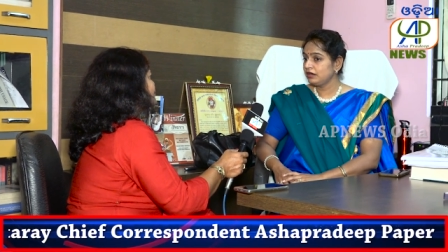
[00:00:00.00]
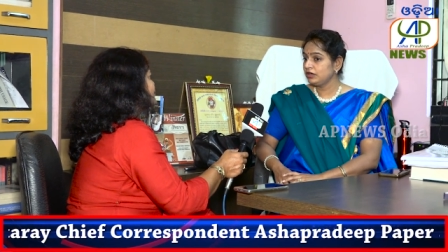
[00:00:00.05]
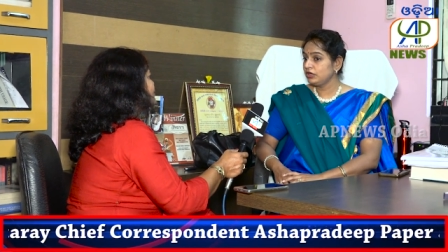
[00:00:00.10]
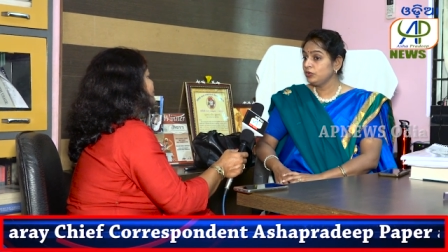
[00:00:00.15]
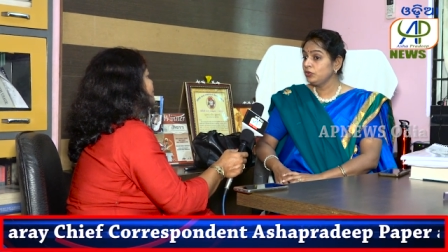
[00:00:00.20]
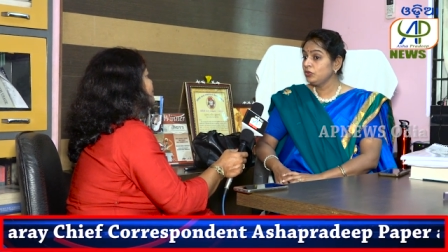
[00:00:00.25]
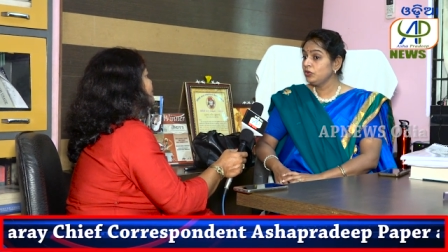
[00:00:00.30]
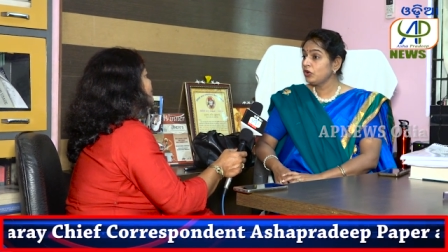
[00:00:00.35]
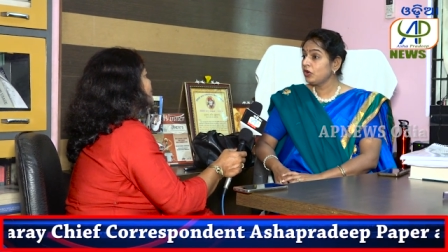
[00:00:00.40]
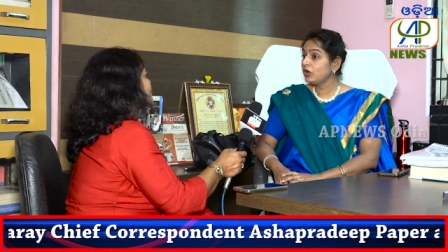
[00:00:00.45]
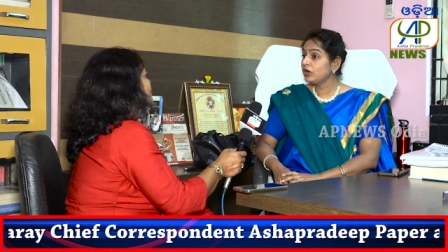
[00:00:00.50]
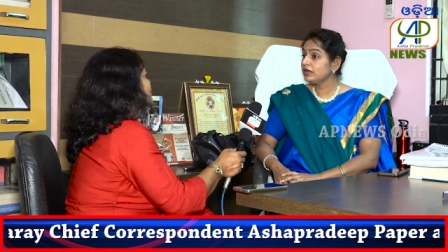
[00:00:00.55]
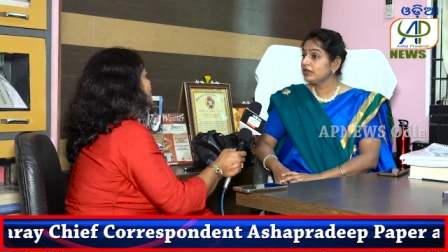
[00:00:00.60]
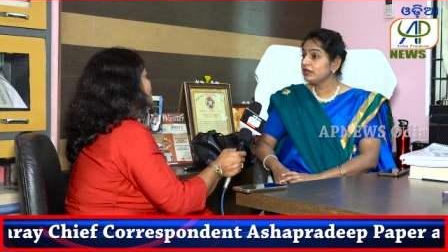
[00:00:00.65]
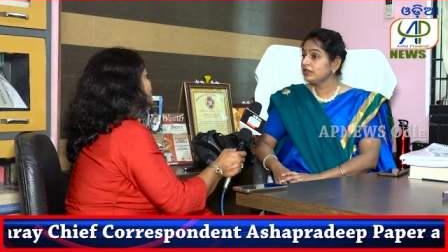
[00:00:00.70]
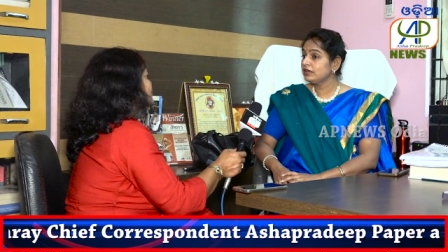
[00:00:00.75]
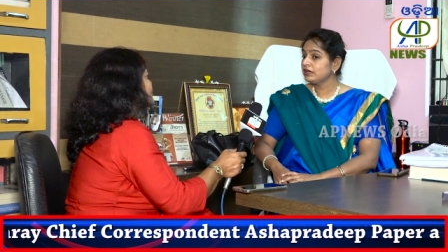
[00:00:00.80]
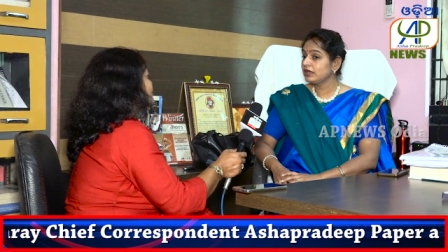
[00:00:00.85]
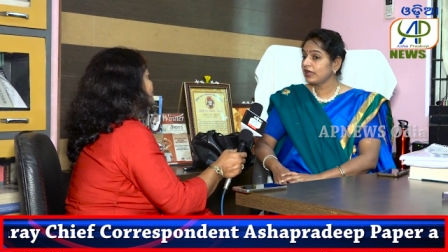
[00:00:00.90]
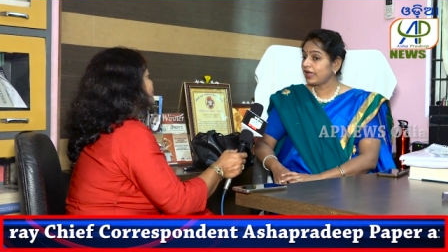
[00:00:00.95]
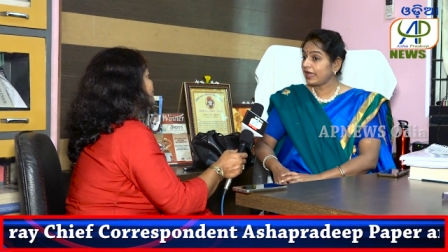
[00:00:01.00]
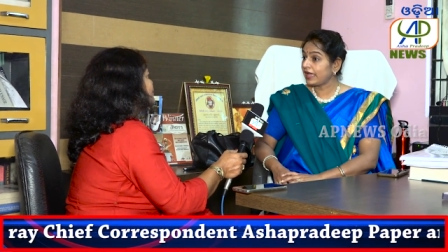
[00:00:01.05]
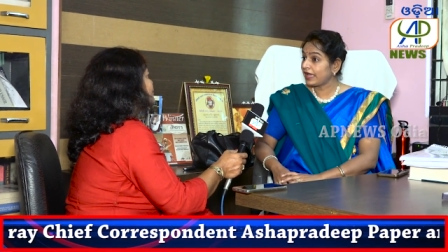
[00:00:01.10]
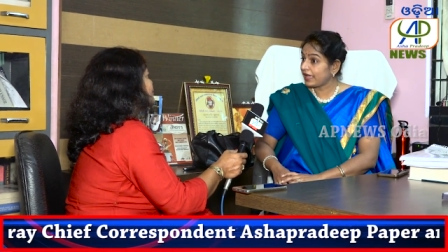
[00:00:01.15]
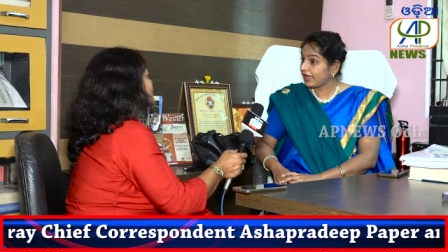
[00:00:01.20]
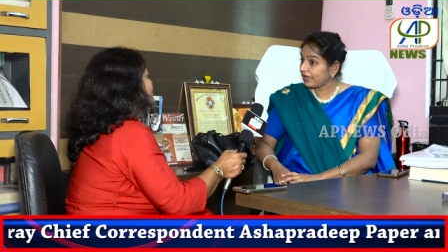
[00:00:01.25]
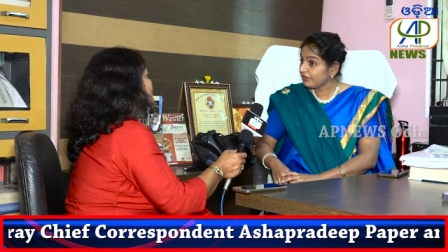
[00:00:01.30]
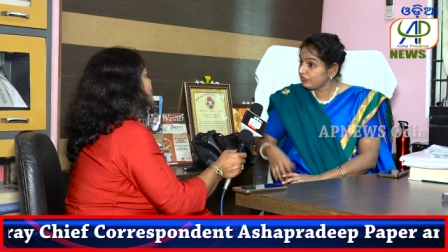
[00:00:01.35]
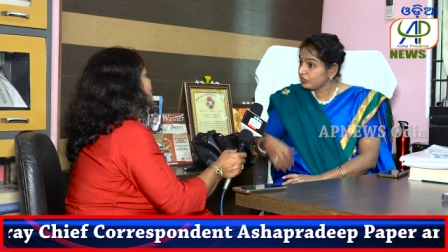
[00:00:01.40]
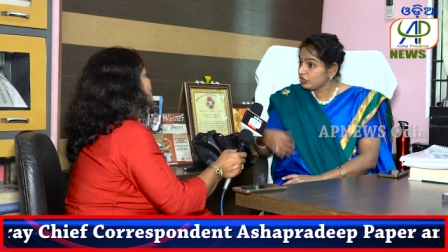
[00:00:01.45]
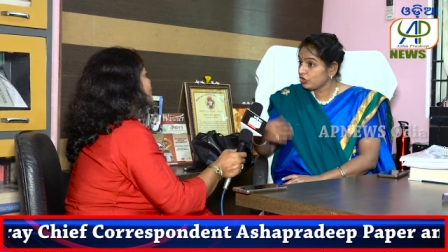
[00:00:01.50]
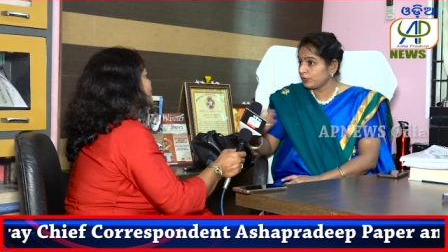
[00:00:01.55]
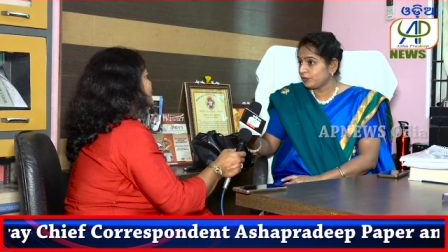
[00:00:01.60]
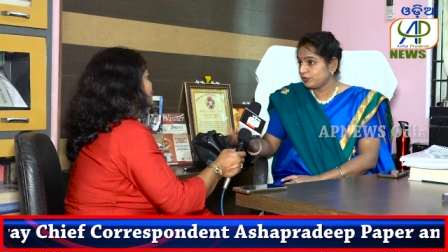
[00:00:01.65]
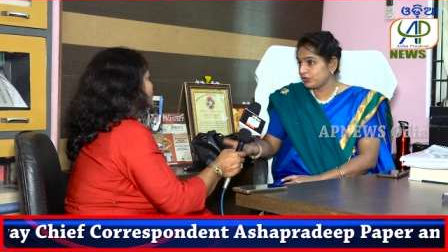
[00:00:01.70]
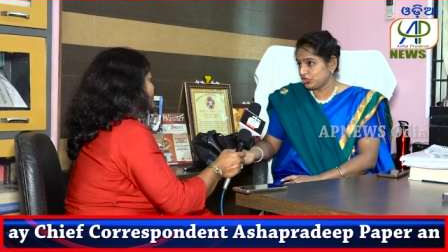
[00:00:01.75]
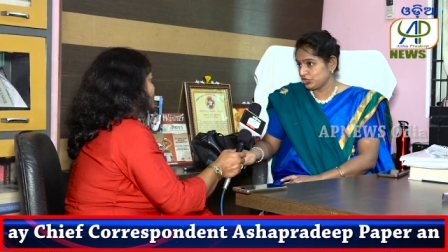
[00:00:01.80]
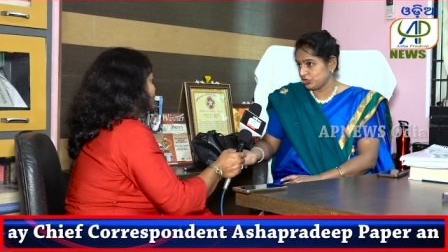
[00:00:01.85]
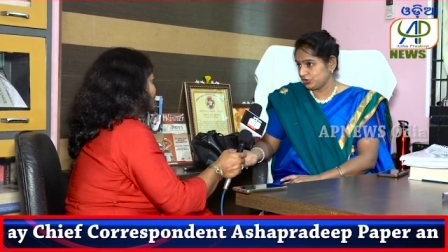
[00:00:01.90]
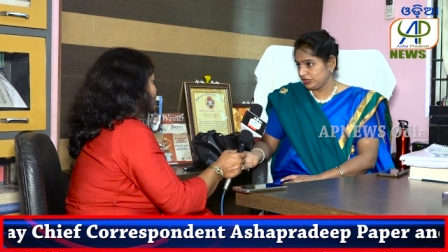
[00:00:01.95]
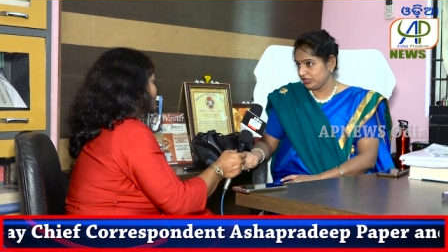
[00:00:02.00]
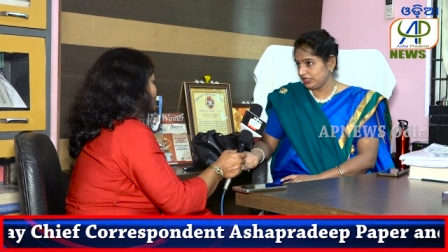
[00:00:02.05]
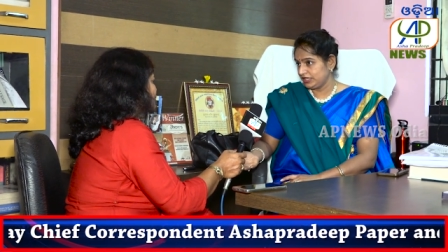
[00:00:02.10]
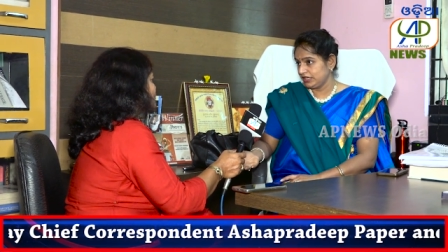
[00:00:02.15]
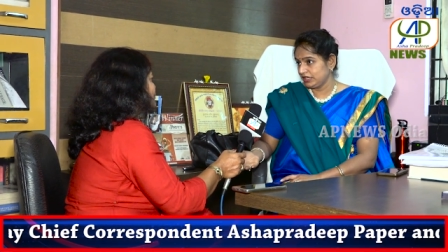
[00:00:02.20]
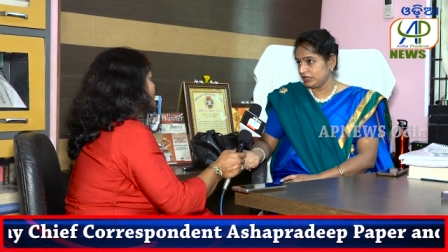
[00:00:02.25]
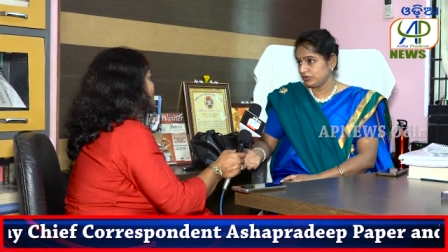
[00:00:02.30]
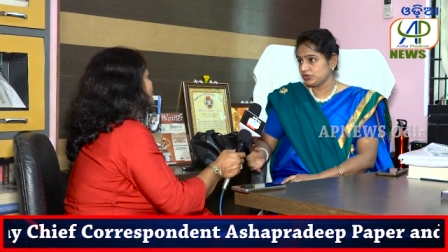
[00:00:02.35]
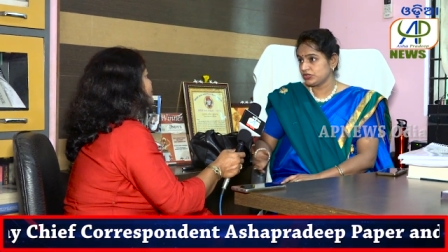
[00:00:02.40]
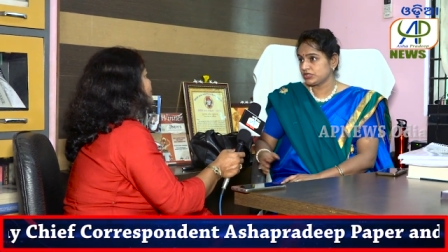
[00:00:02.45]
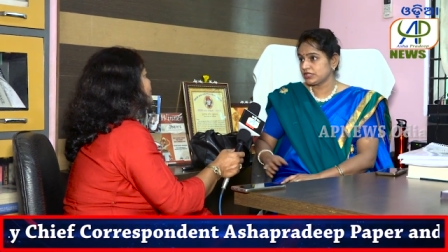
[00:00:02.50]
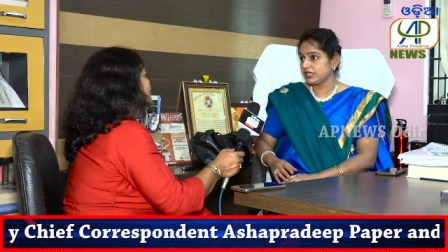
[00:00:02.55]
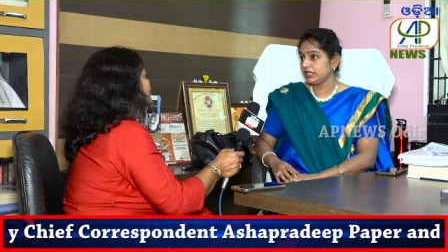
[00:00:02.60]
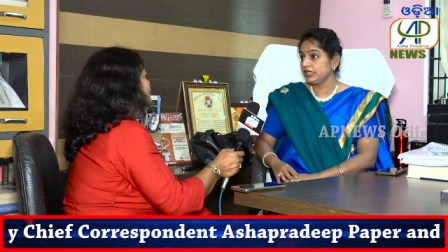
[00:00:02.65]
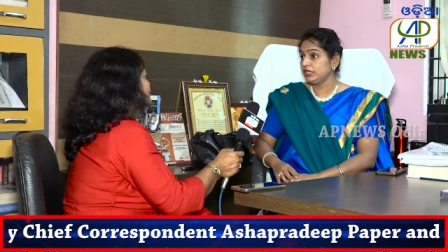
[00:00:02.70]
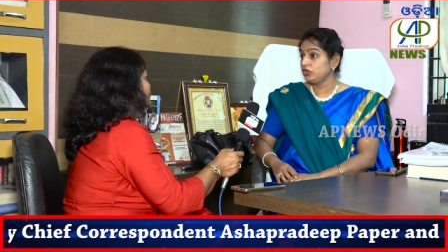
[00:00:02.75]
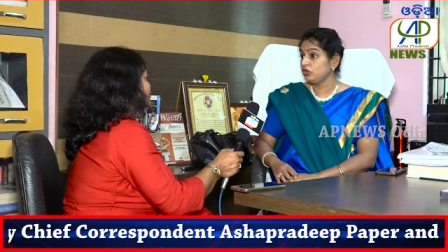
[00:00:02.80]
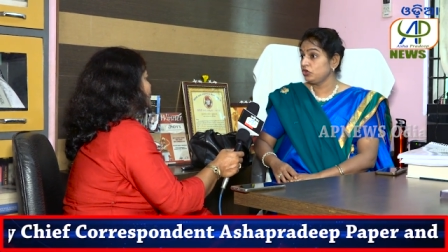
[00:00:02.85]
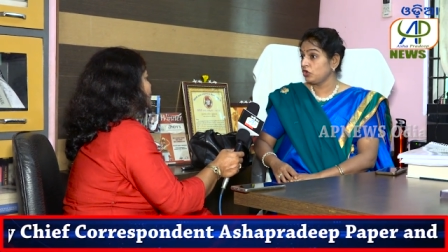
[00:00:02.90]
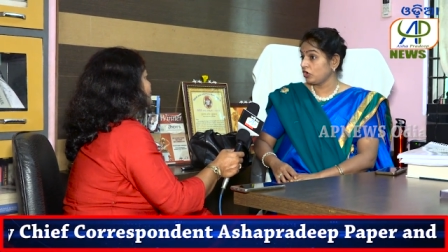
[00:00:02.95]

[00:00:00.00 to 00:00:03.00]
do not have an opportunity outside,